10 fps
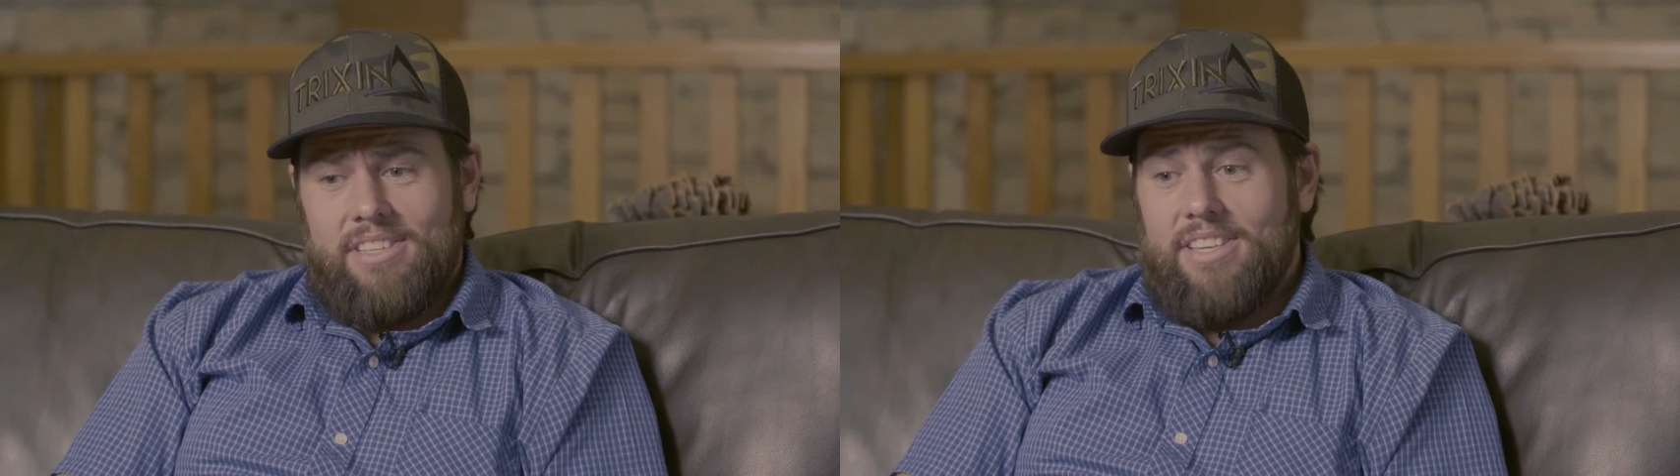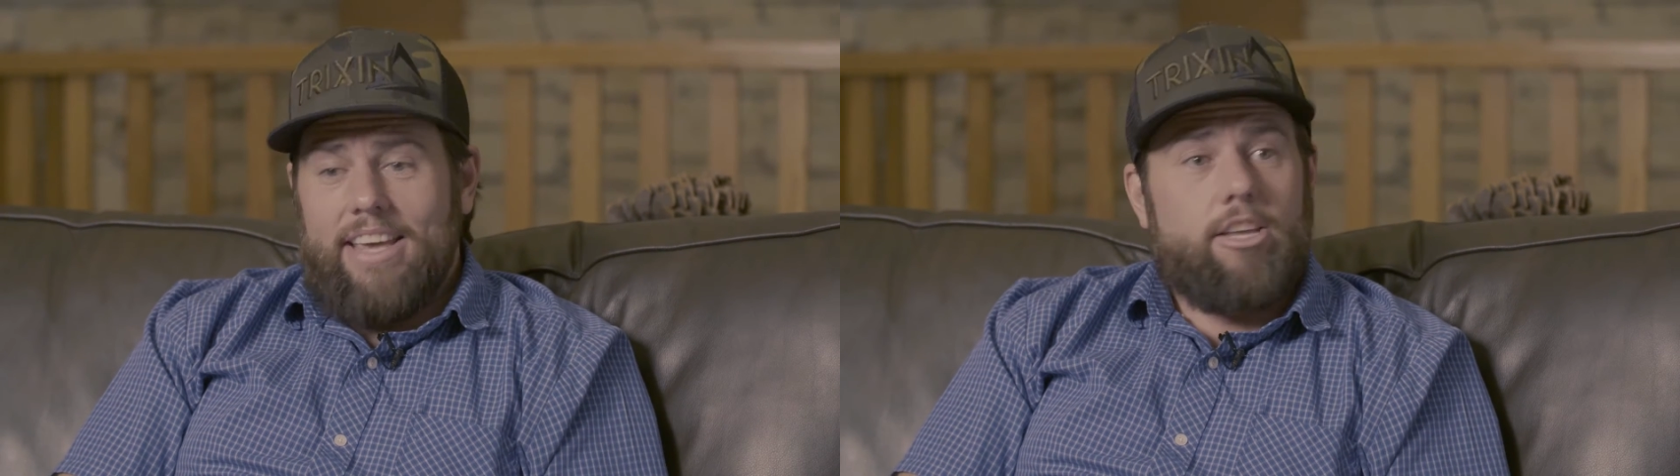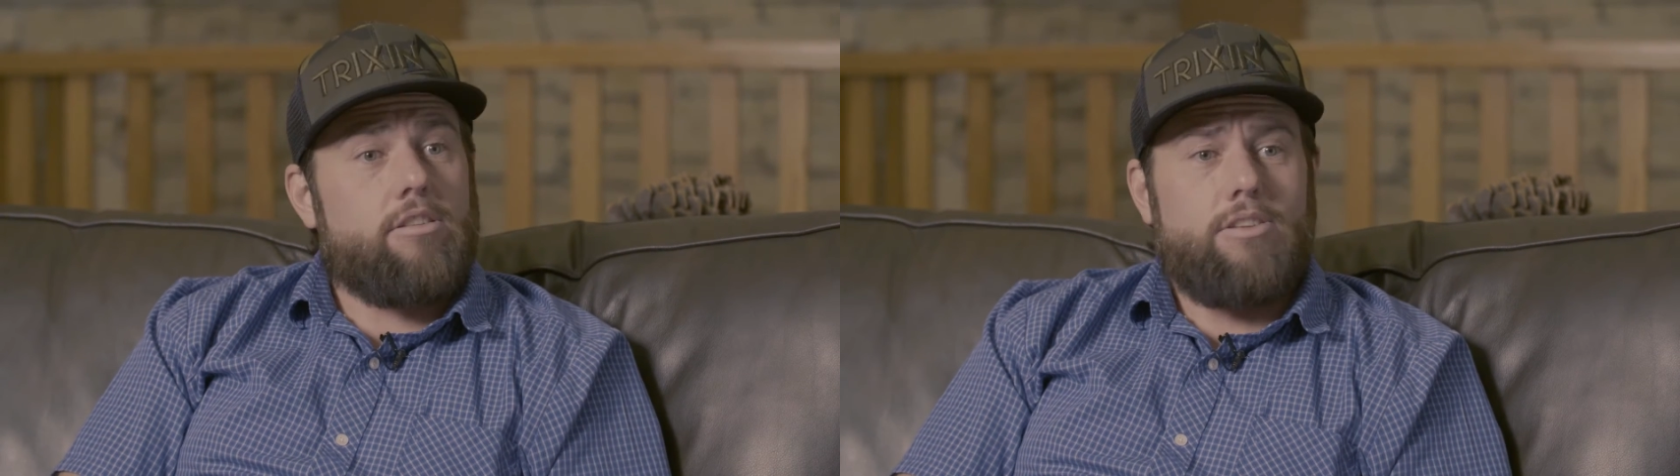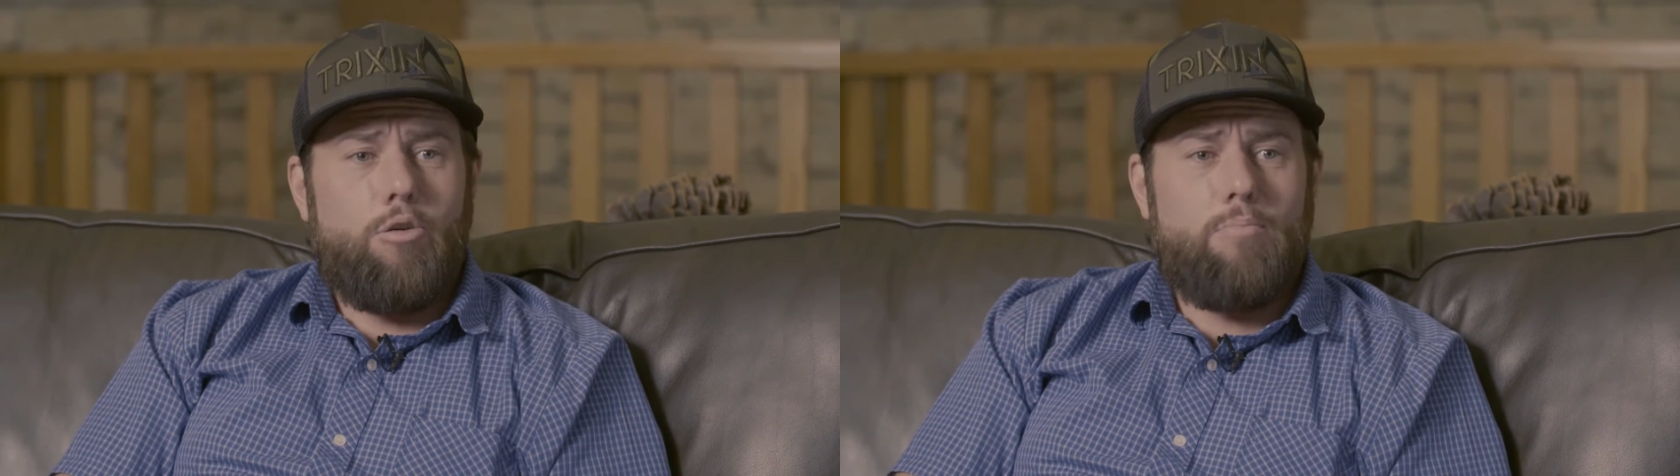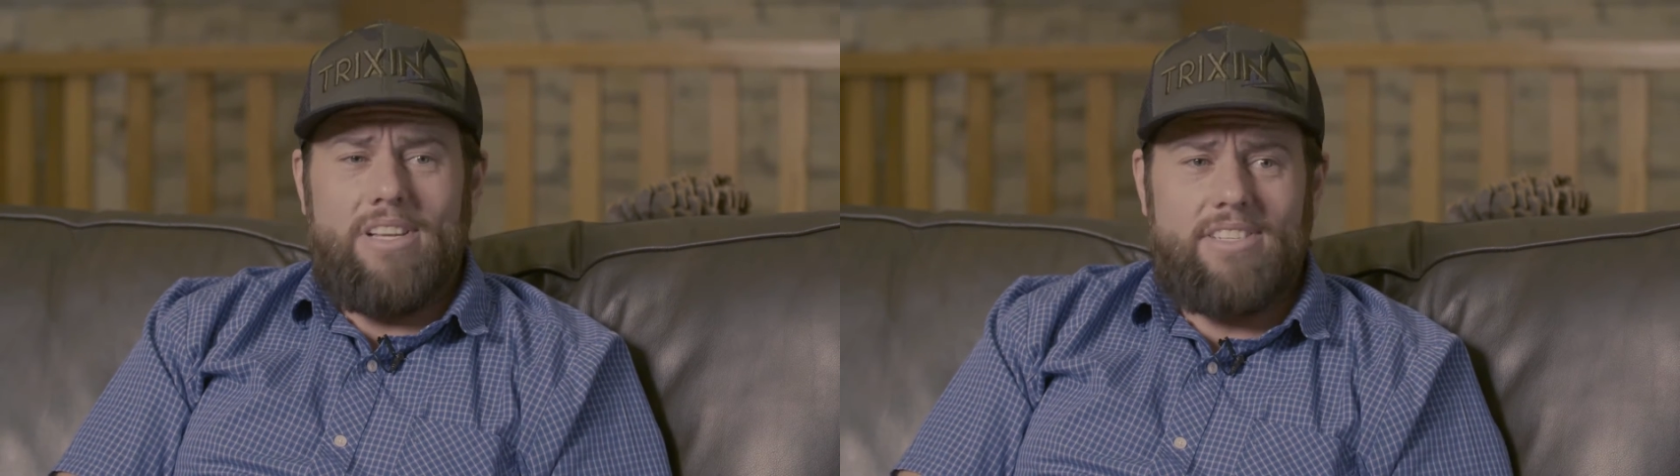it's like there's
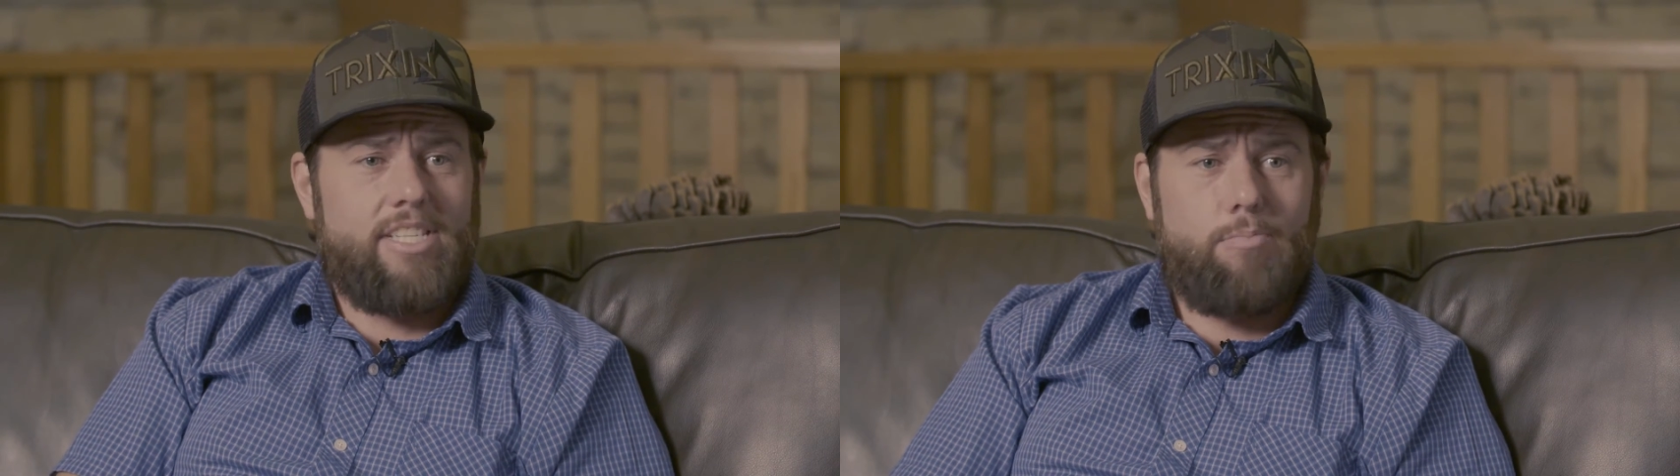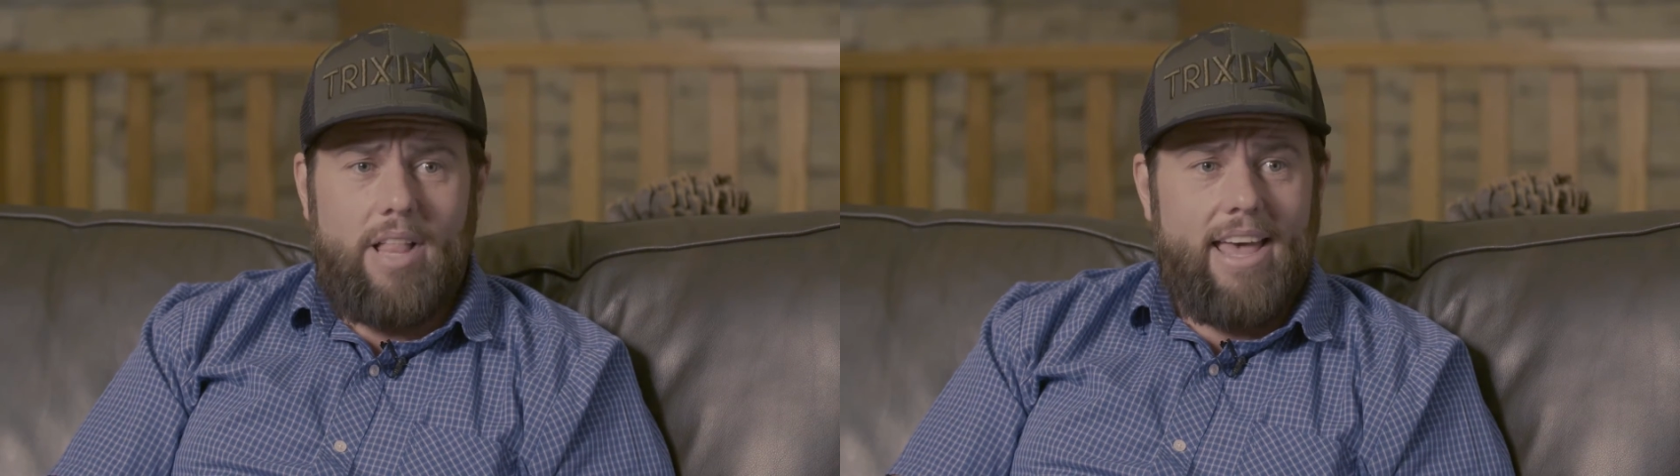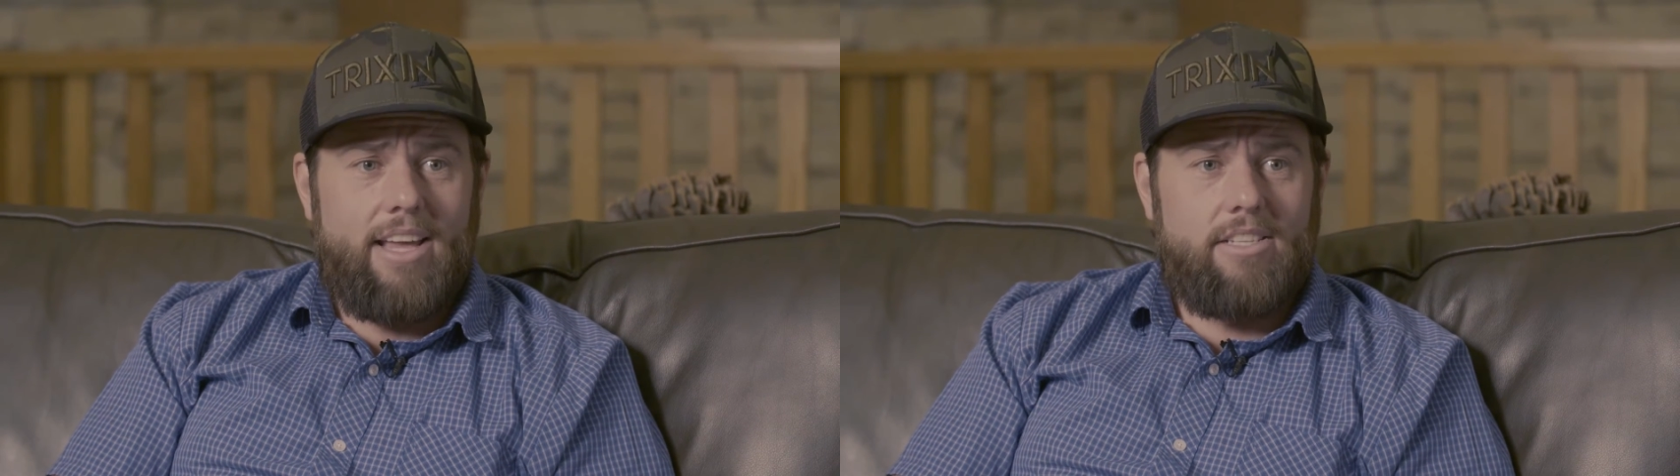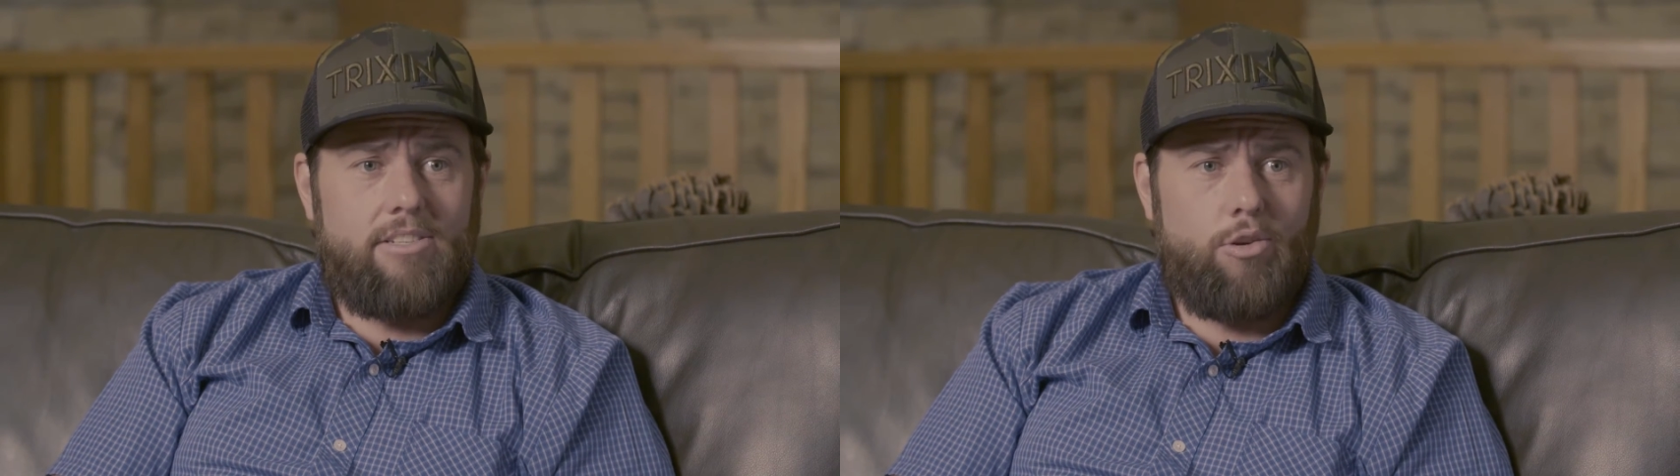no business plan